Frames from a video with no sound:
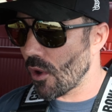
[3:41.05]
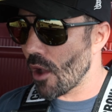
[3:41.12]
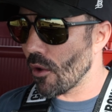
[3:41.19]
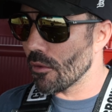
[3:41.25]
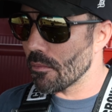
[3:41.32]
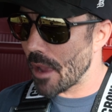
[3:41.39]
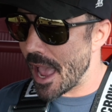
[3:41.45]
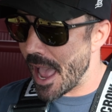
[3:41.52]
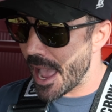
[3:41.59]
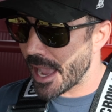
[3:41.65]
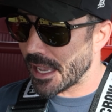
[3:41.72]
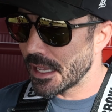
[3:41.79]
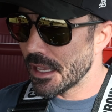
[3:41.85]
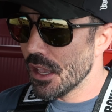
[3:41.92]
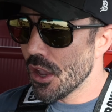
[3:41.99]
out back,
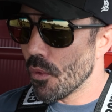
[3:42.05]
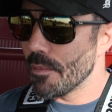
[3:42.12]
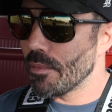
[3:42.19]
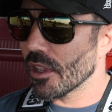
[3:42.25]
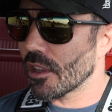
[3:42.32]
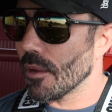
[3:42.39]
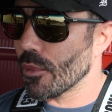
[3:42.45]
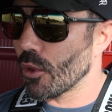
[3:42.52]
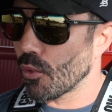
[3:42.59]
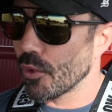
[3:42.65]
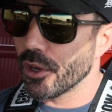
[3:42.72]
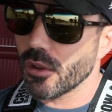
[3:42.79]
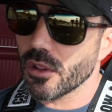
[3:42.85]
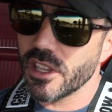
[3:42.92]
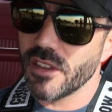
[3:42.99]
we pick up the
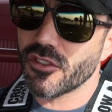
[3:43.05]
rear leaf